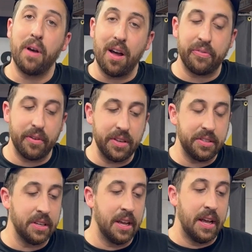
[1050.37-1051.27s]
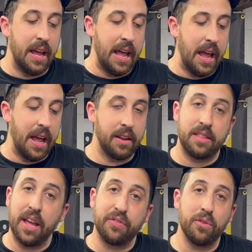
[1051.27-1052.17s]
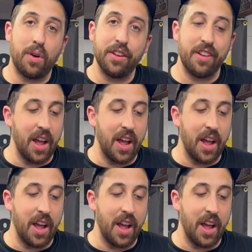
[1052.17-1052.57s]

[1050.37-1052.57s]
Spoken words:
offerings, and thanks for watching.